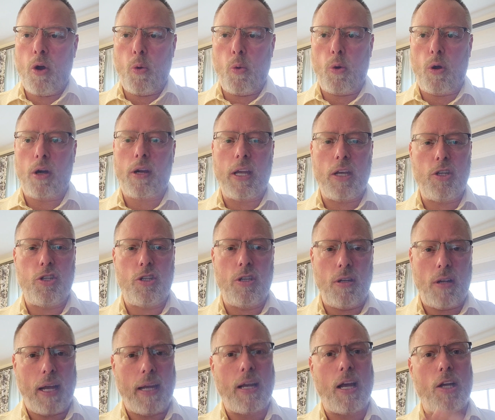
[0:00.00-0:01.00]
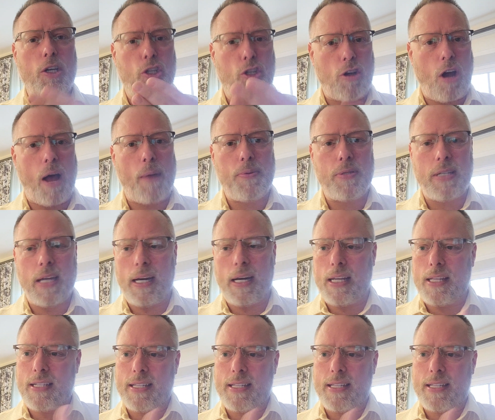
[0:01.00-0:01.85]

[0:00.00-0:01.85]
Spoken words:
work in like a job setting,